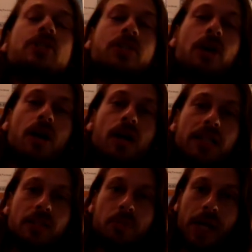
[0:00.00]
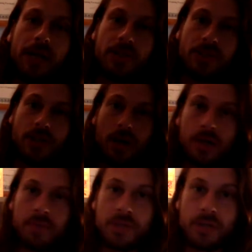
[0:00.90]
star, like the brighter
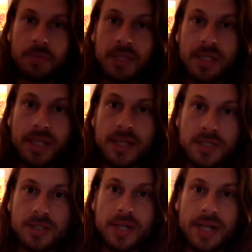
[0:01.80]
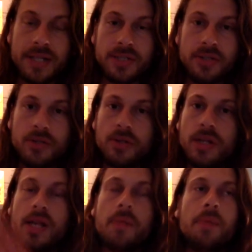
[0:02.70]
star. You know what I mean? That it's united to.
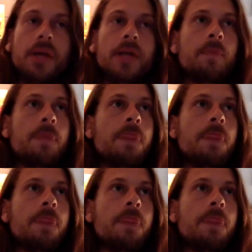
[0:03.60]
But